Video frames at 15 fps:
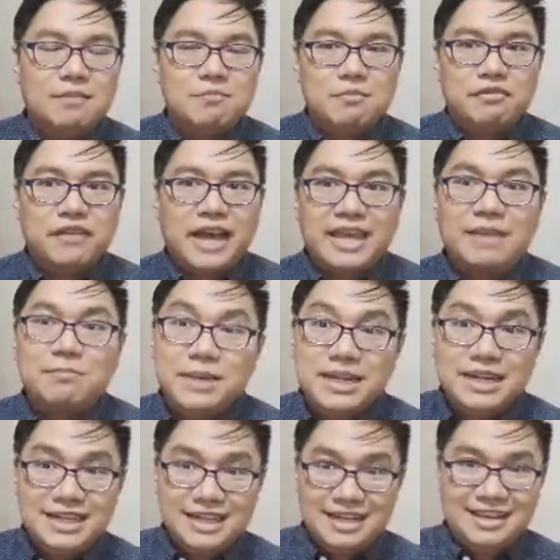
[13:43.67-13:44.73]

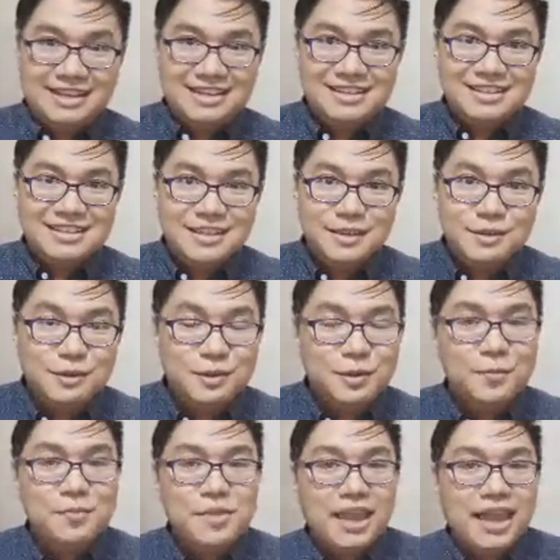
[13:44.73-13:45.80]
viability
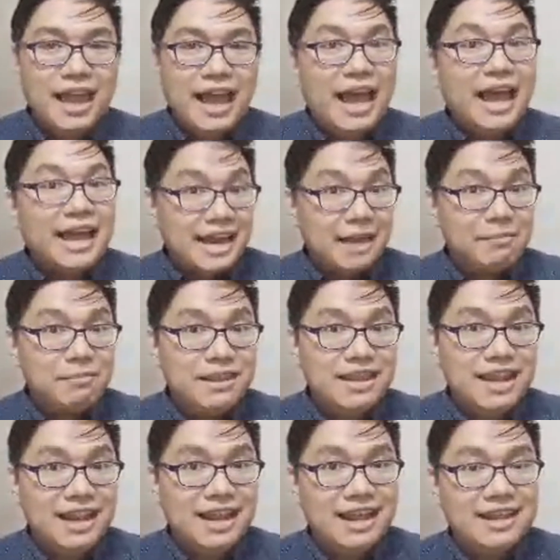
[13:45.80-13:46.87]
yung hahanapin
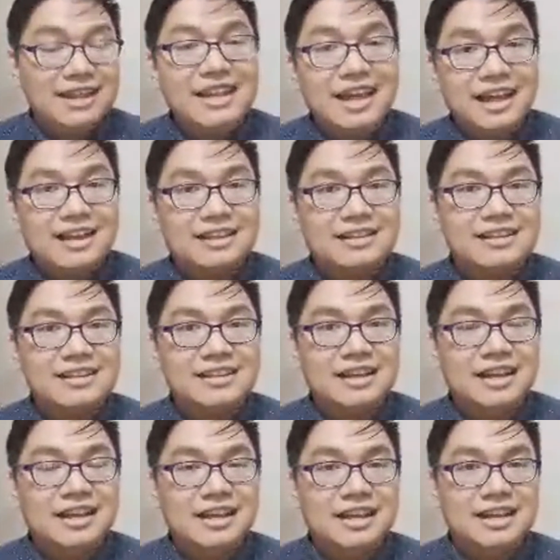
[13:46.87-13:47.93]
nila
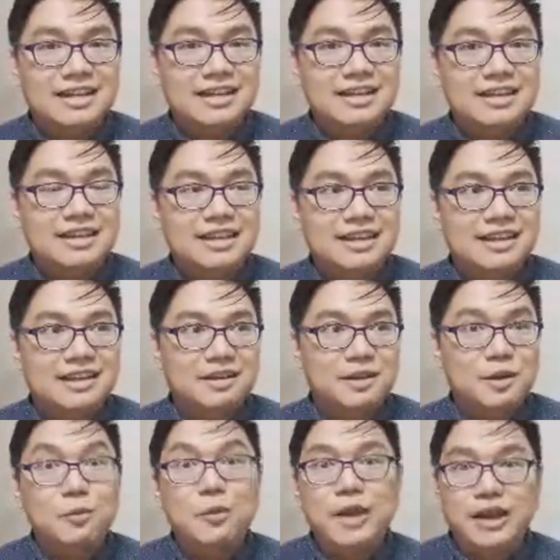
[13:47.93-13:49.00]

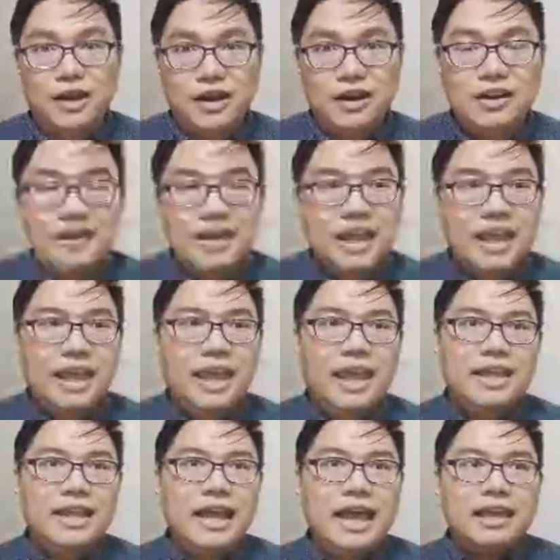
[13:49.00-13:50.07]
na winner.
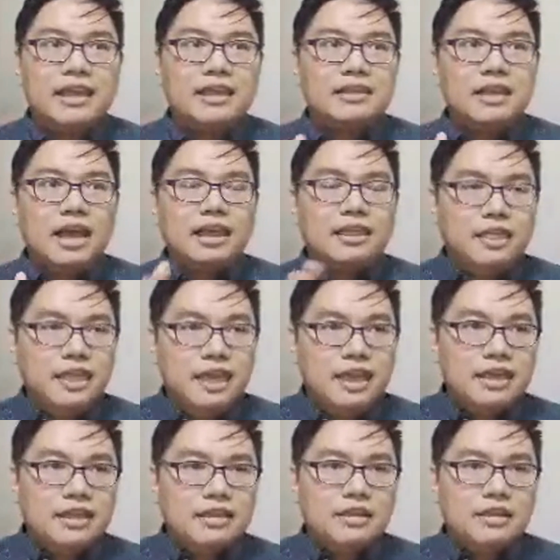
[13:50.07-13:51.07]
And I think